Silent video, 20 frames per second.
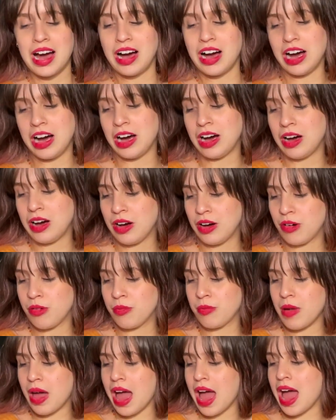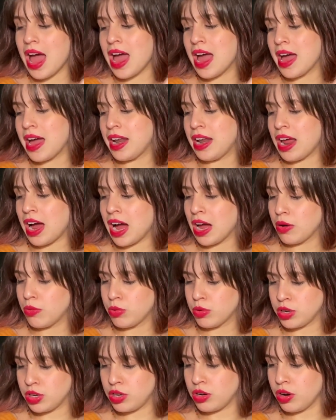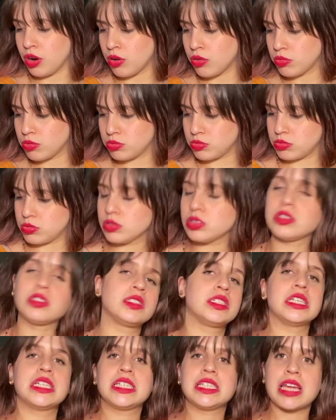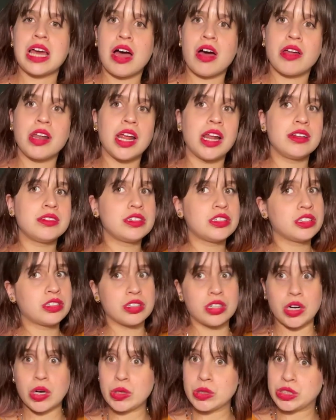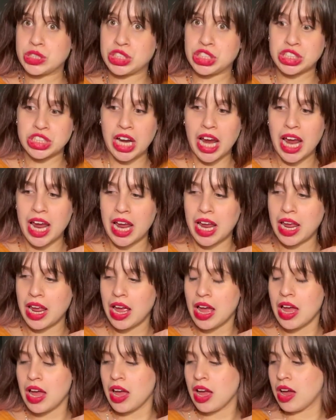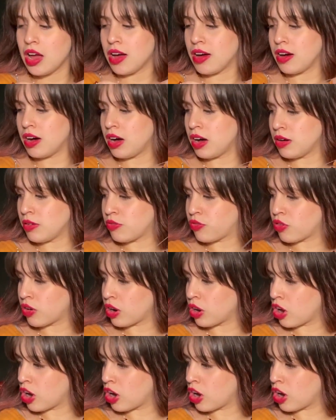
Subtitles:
And I would, you know, sit down and crochet for a